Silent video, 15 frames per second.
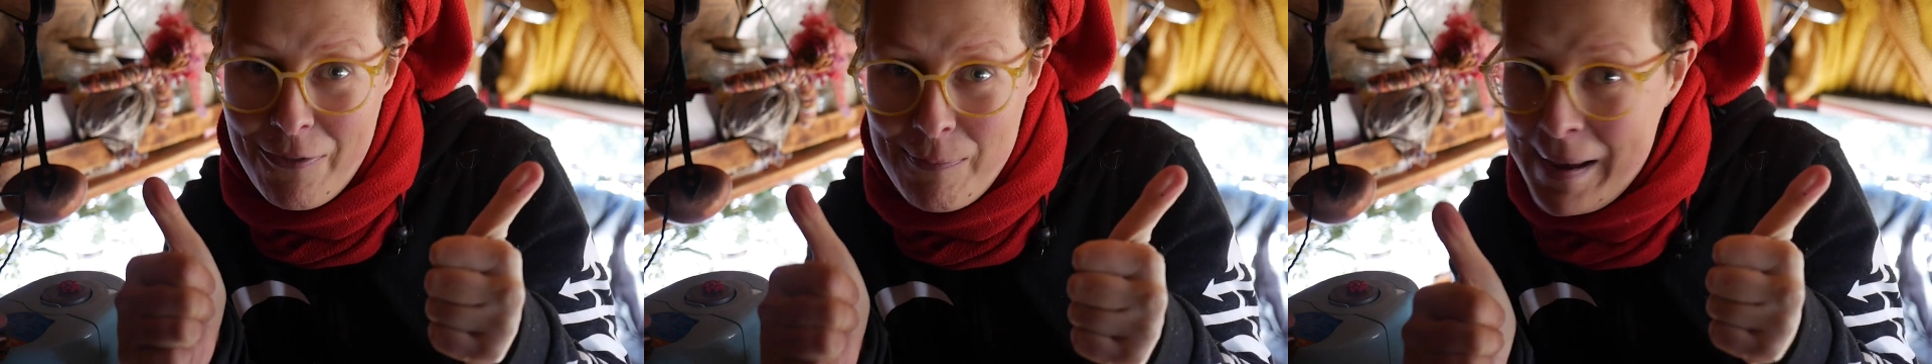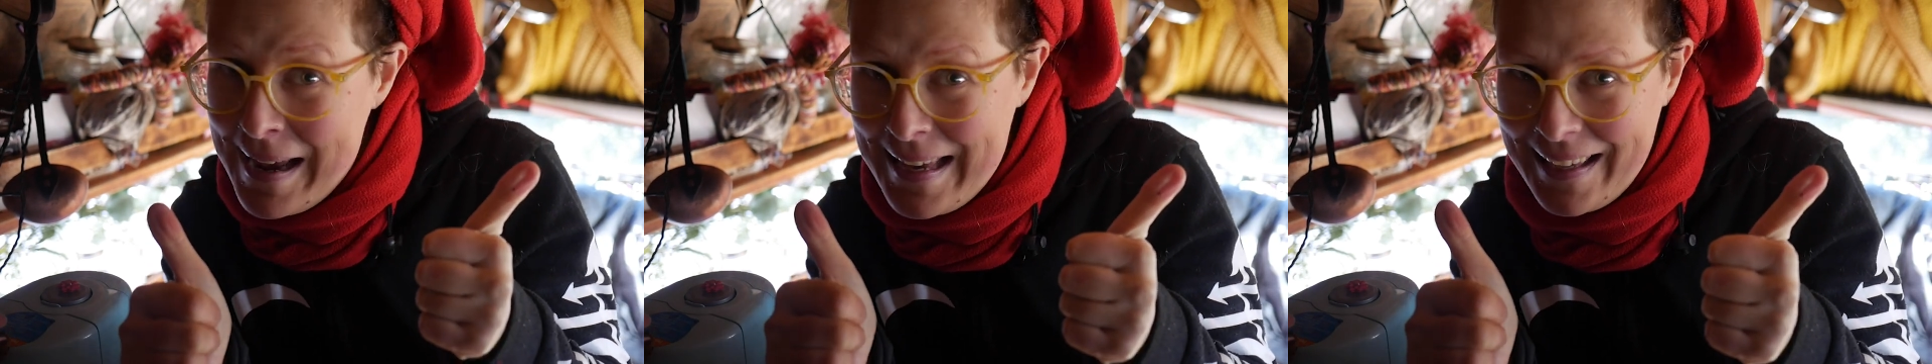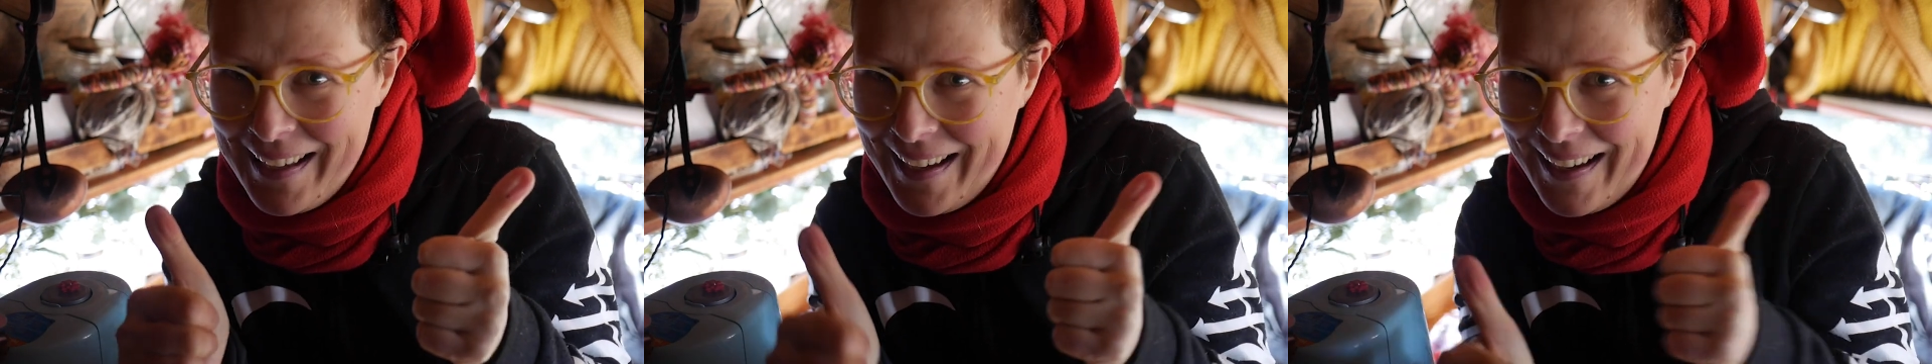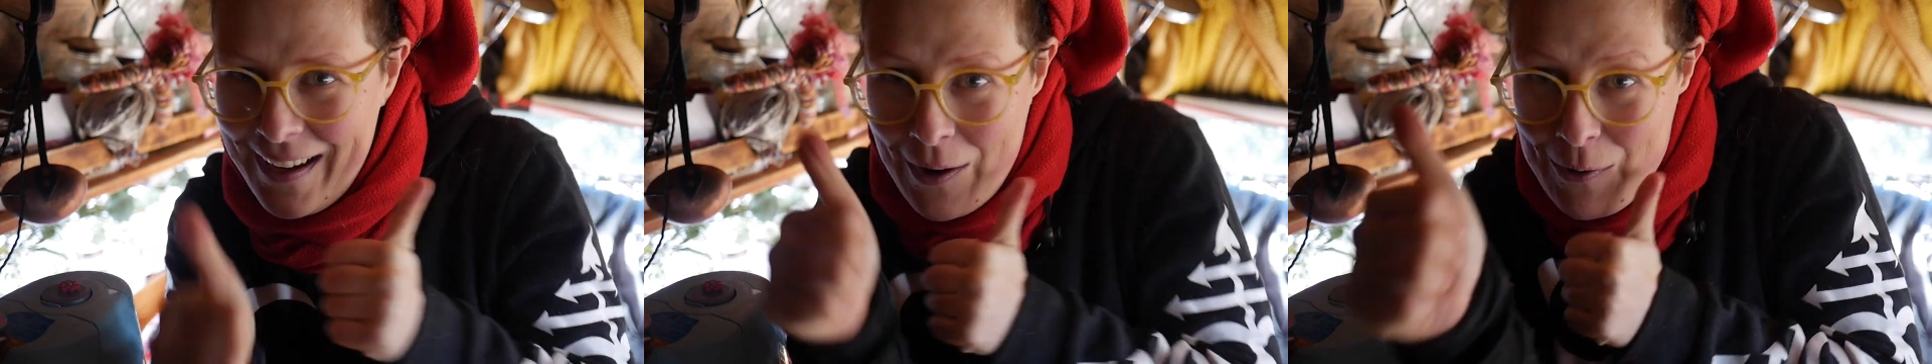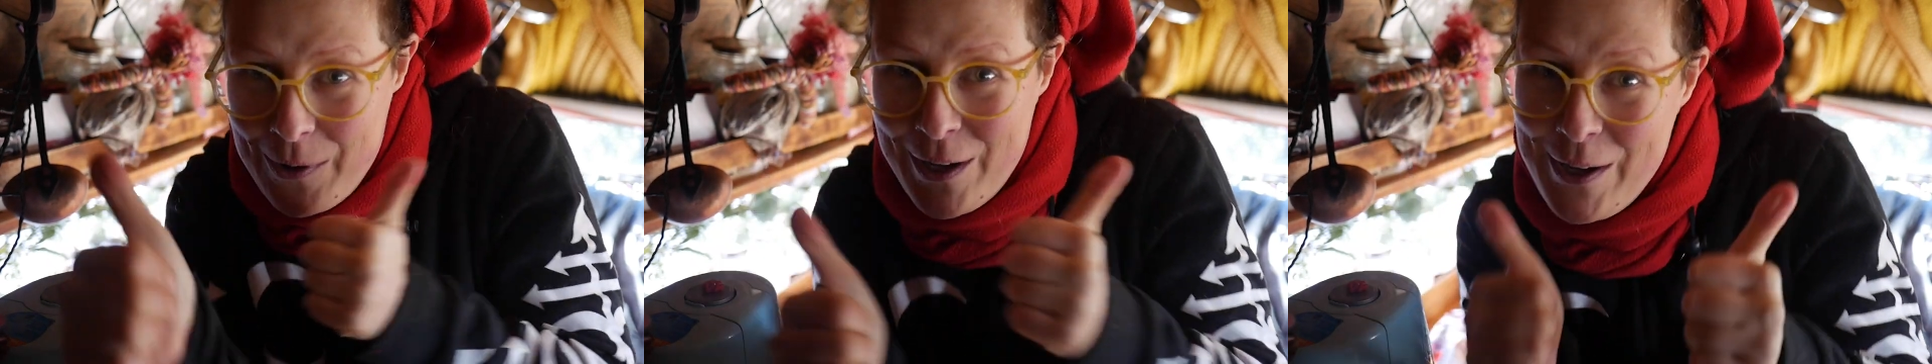baking,
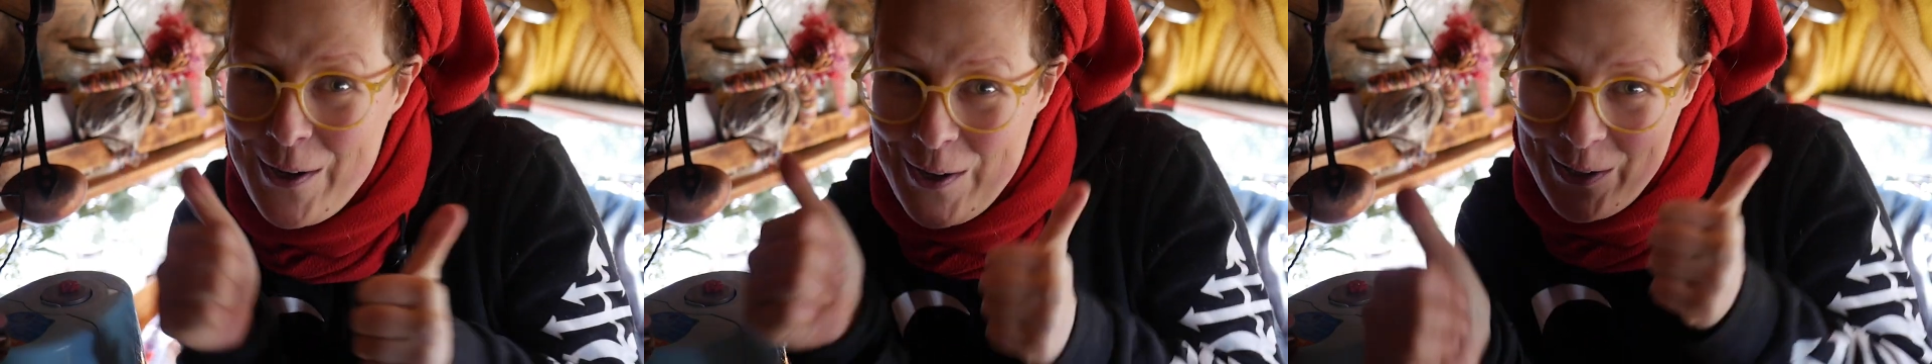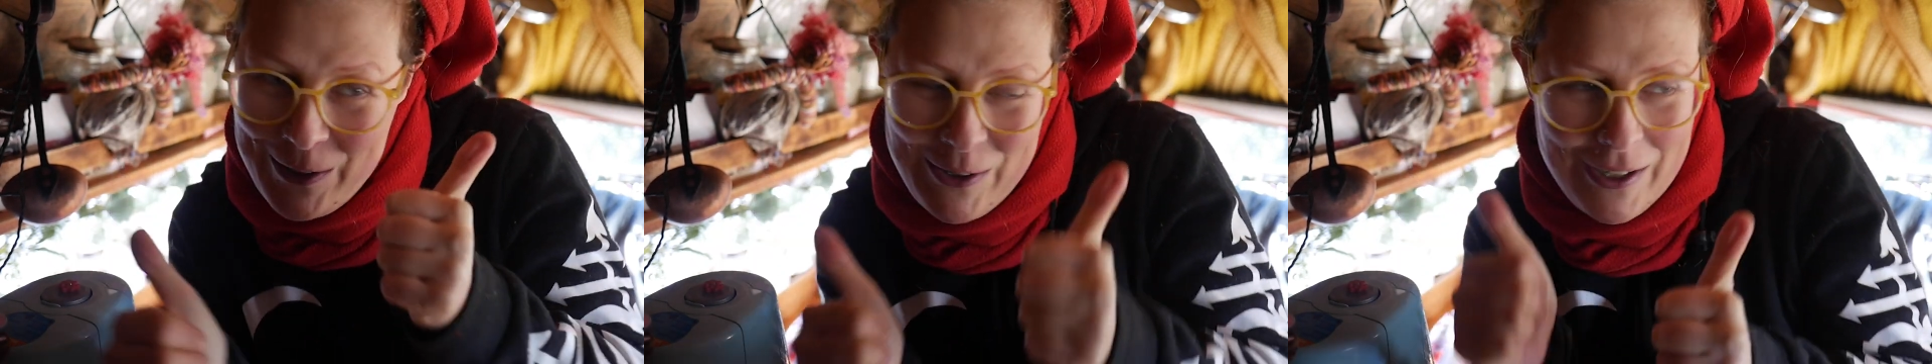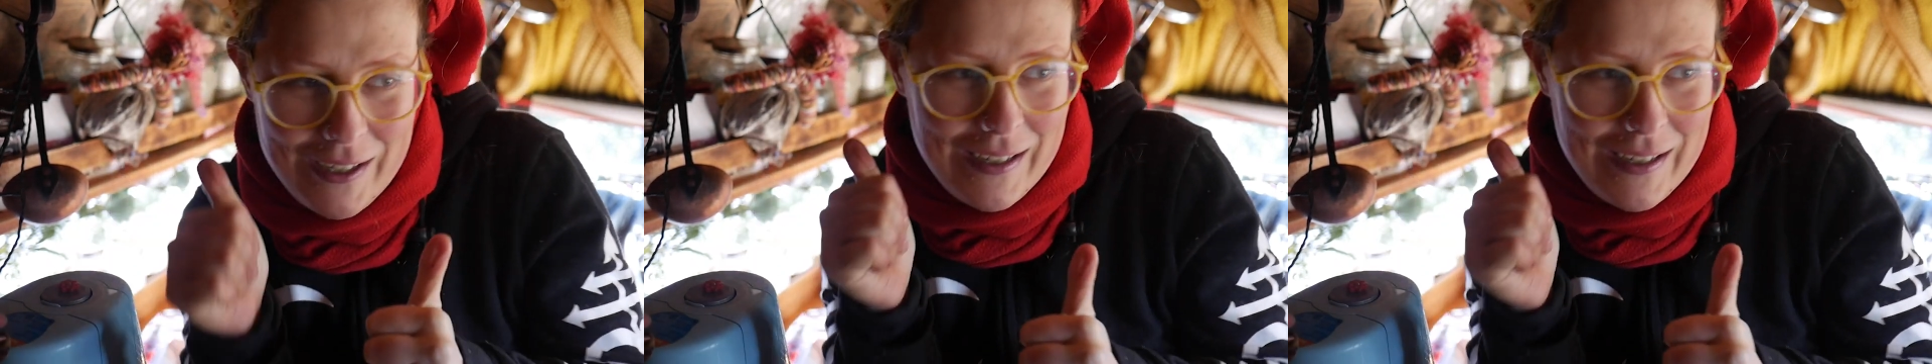woo!